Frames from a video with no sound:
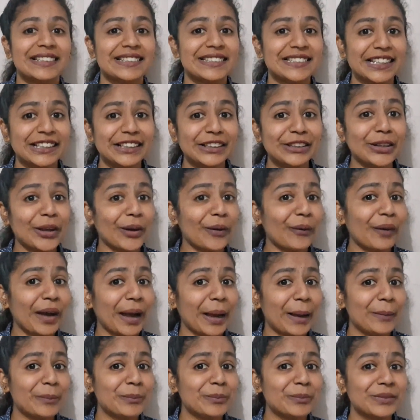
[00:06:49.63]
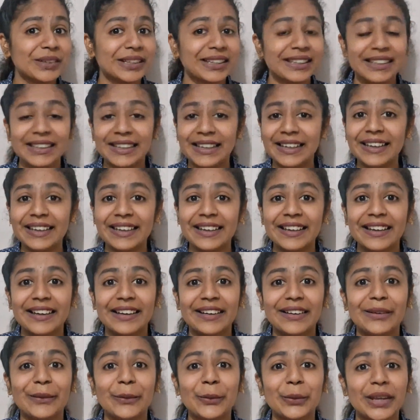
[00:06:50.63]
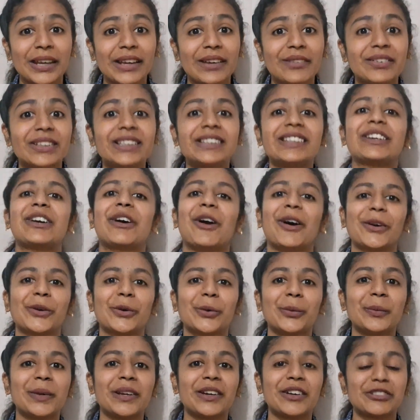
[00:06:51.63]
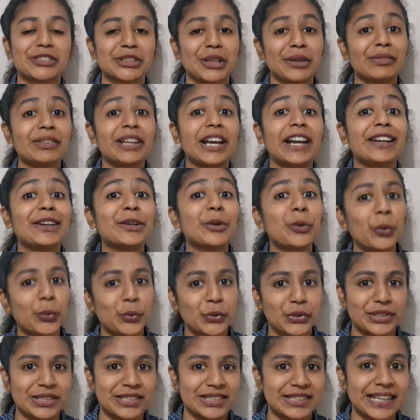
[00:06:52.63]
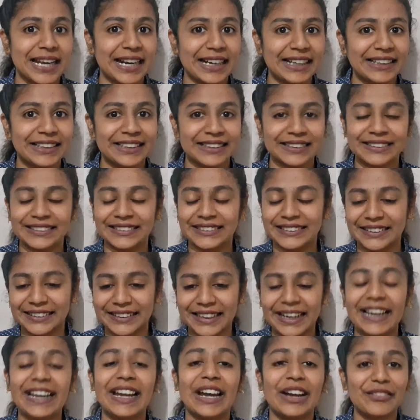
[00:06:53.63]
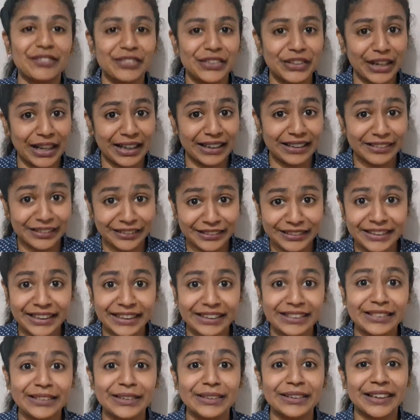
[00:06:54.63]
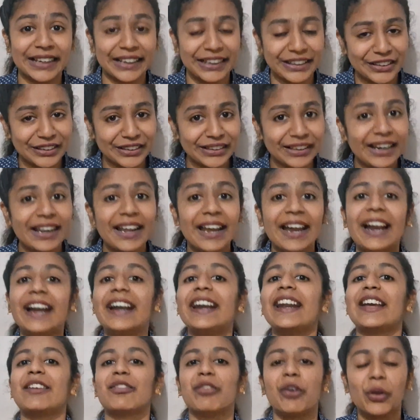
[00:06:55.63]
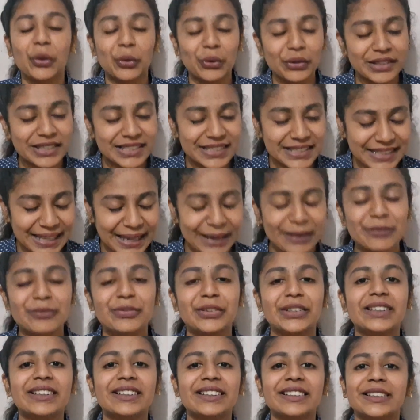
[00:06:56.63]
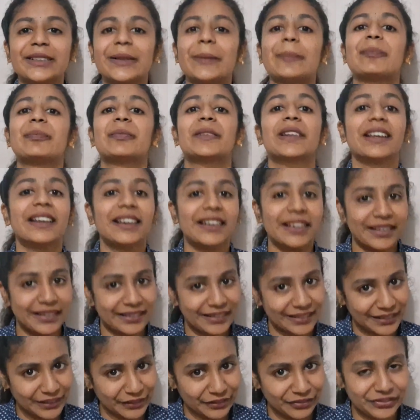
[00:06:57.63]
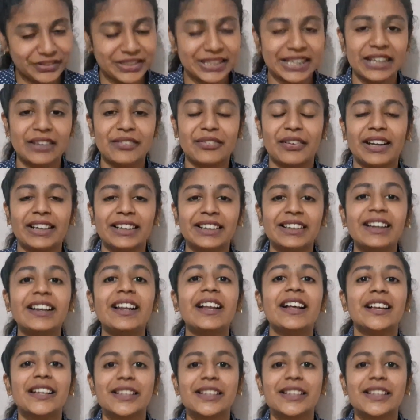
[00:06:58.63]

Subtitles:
Till now I'm really okay with the Caro because of that codes that I have learned in the Inter, and I followed the same for the CA final.